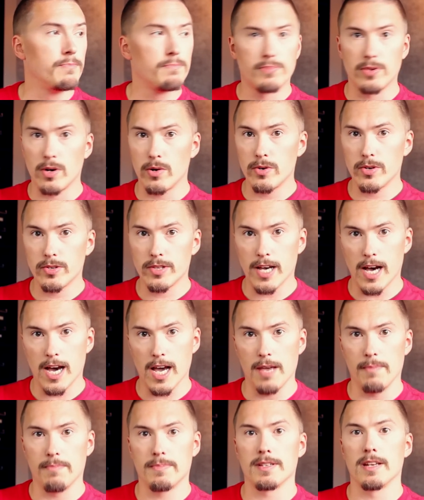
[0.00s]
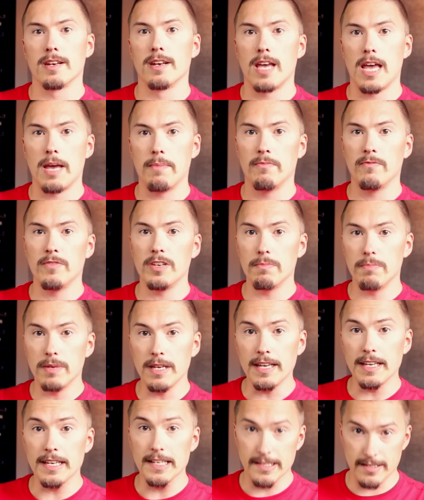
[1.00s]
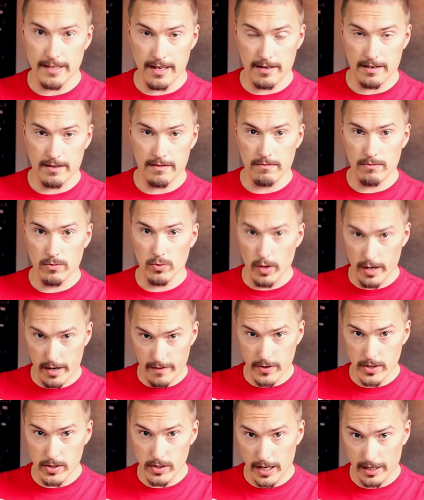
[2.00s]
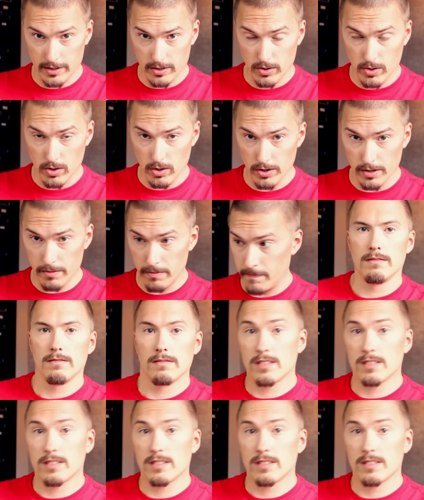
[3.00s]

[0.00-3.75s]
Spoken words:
prototypes and MVPs and whatever you like to call them.